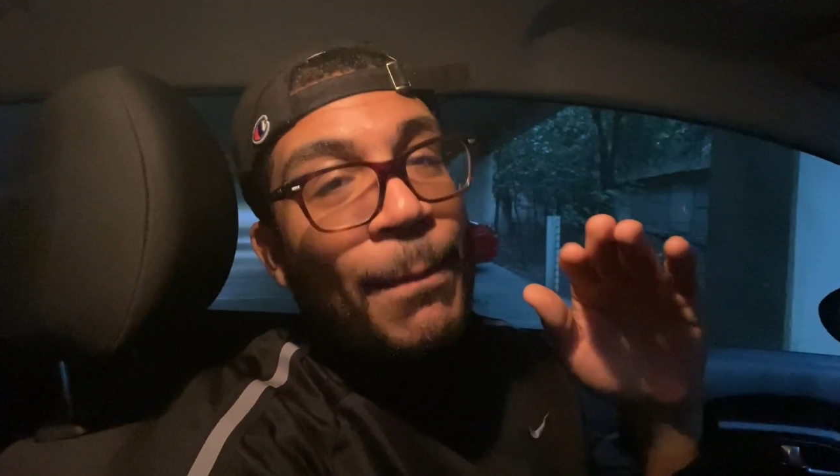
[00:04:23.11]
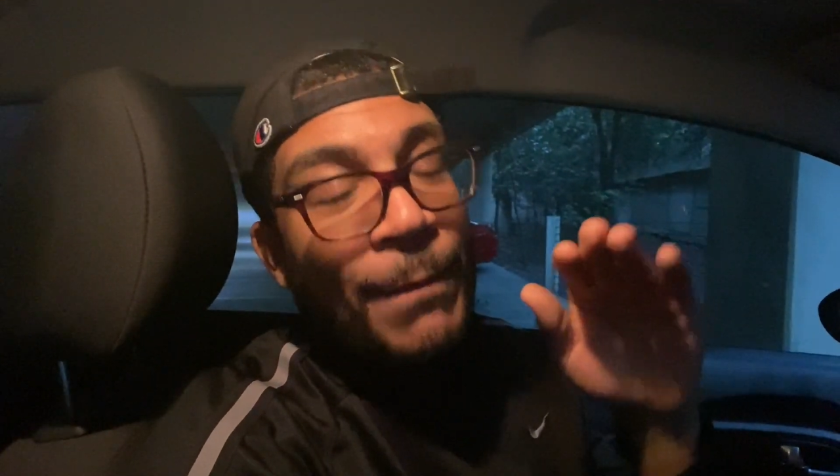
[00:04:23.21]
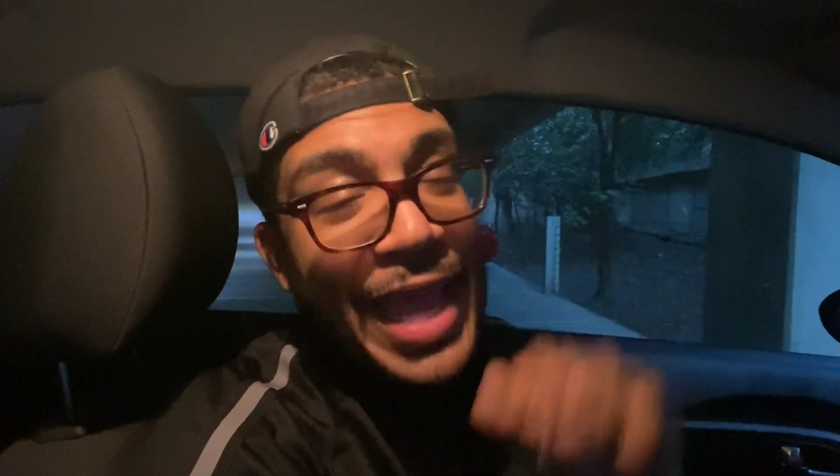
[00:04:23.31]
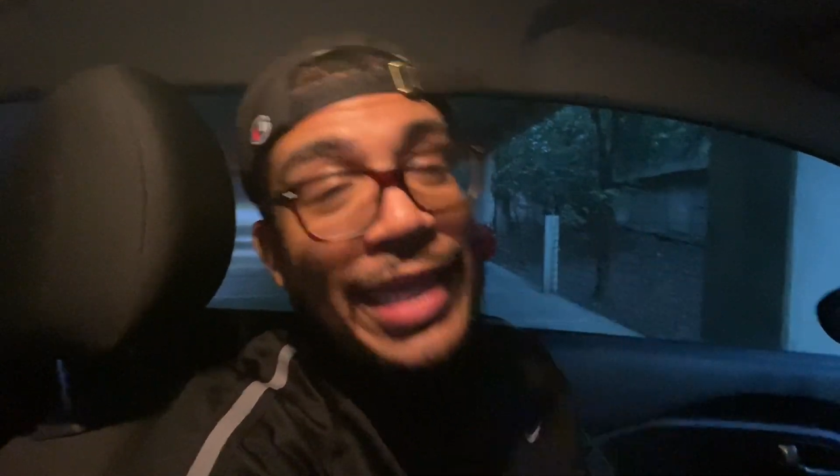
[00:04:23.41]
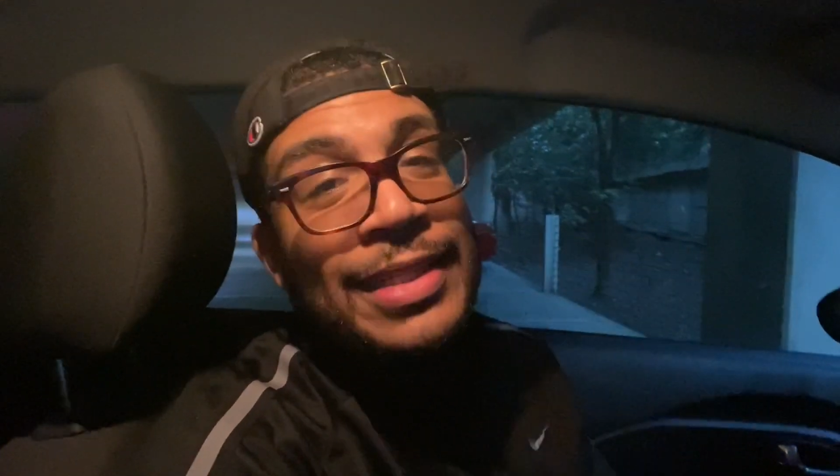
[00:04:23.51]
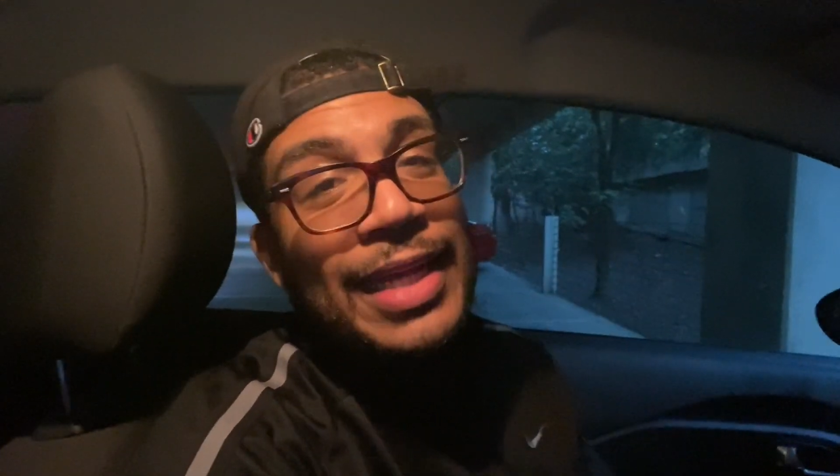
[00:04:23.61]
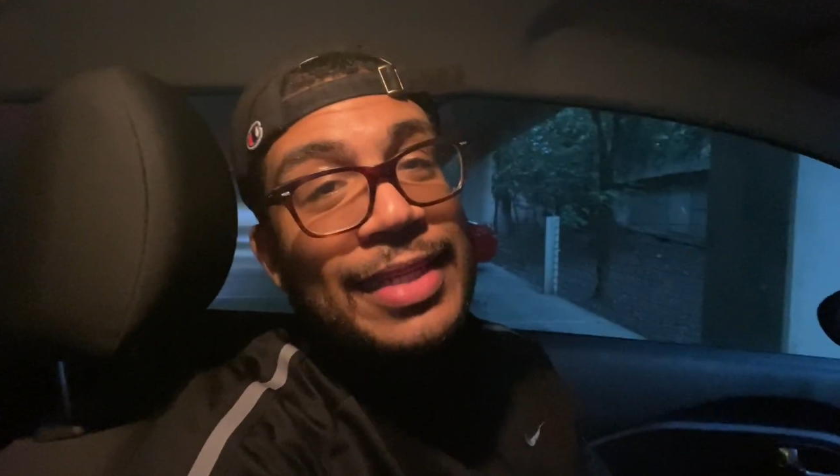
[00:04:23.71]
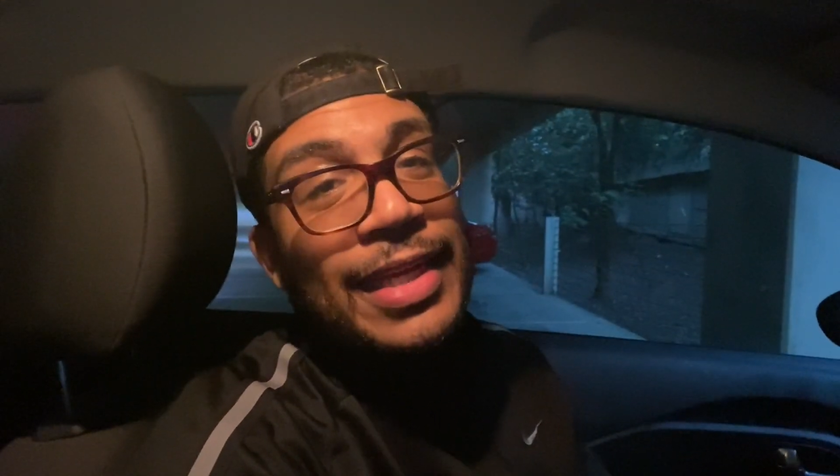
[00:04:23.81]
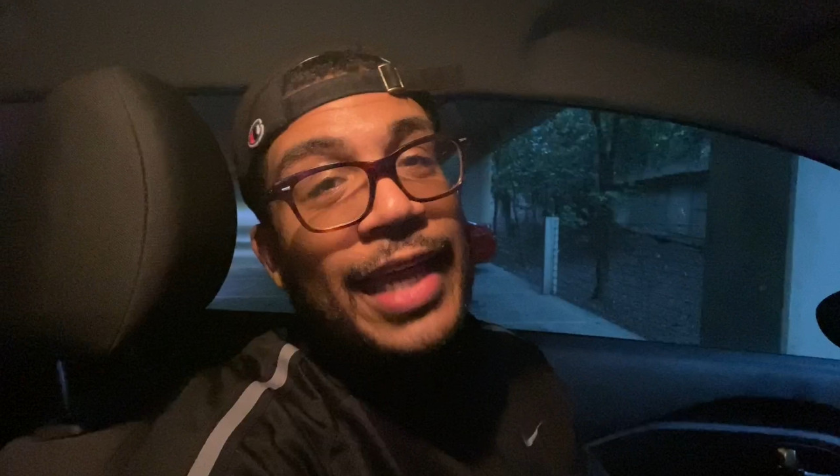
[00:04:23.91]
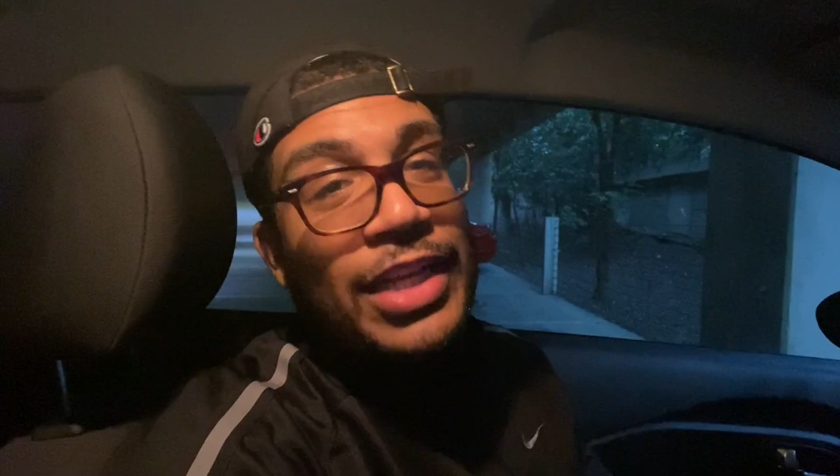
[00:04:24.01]
make
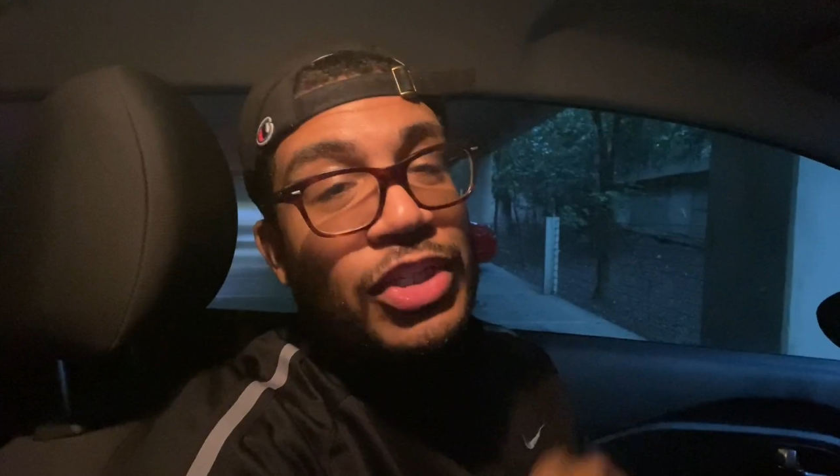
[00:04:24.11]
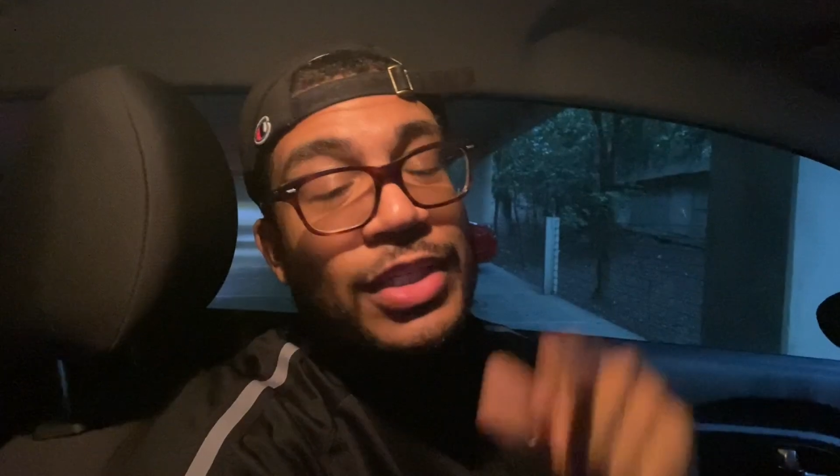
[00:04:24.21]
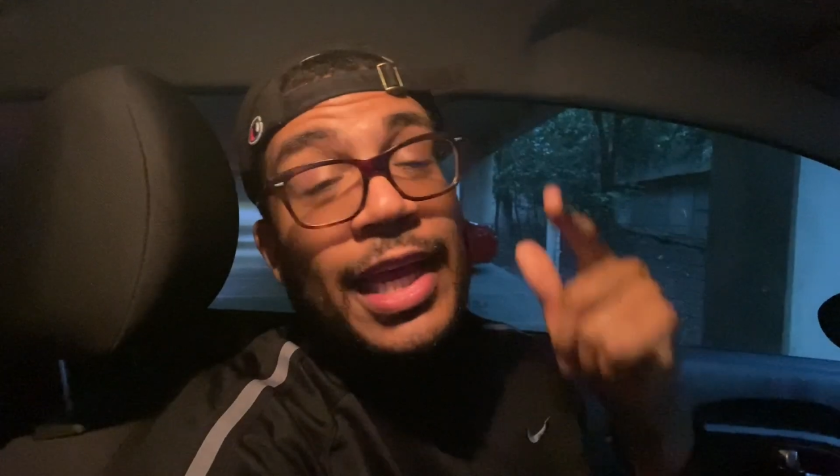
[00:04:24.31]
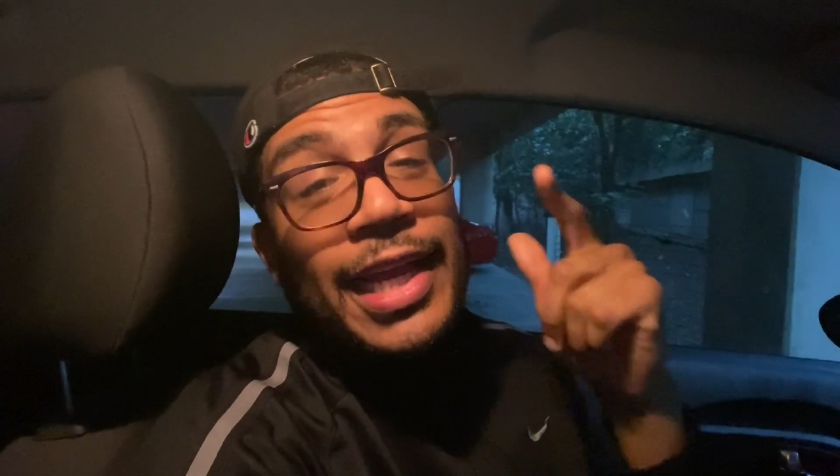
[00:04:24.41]
contested catches,